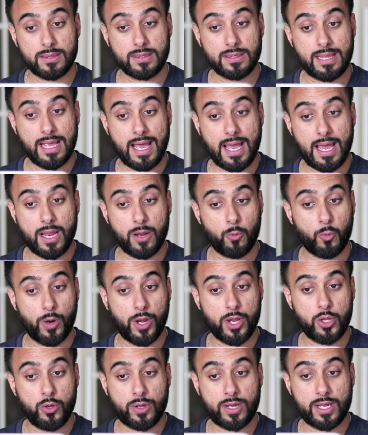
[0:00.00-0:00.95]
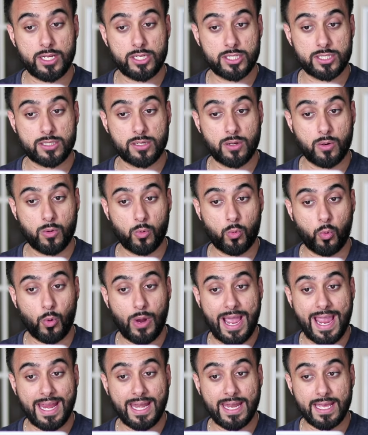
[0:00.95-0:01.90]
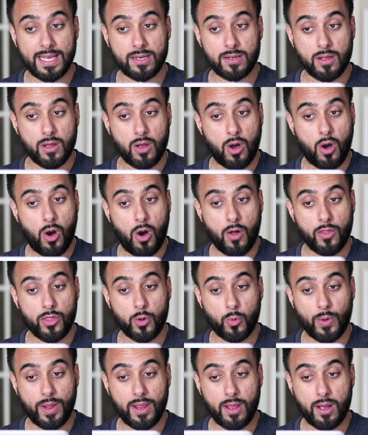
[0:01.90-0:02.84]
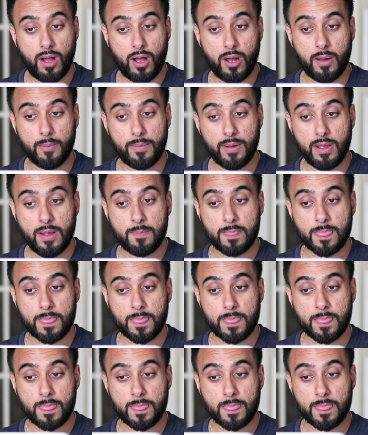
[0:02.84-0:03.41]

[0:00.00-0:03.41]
that where you could just ride it on the way up